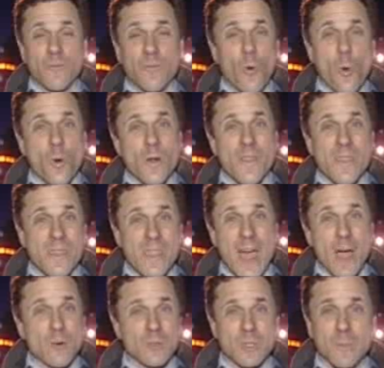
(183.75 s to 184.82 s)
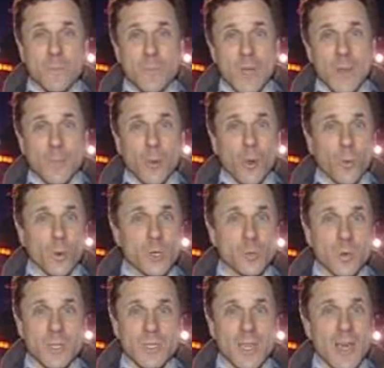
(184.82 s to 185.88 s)
4,000 people, which
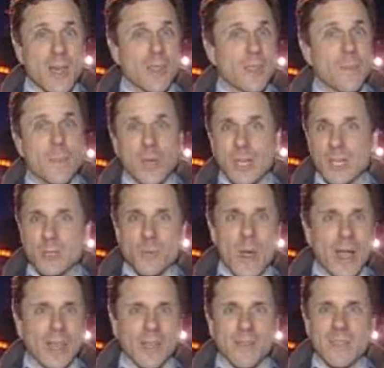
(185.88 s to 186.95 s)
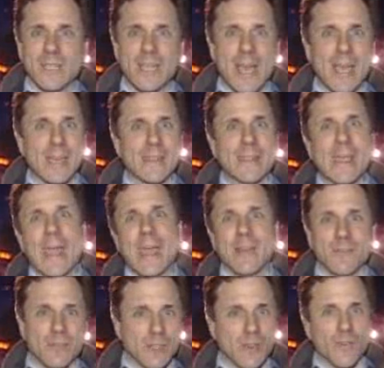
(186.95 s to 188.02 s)
was the biggest rally of the day and the
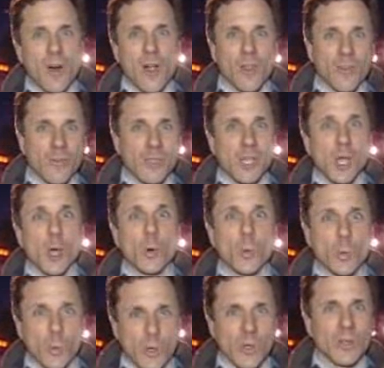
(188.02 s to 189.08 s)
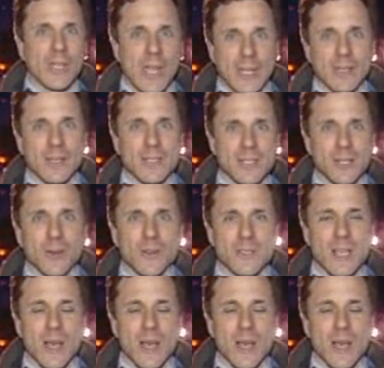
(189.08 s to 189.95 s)
envy of all of the real candidates here in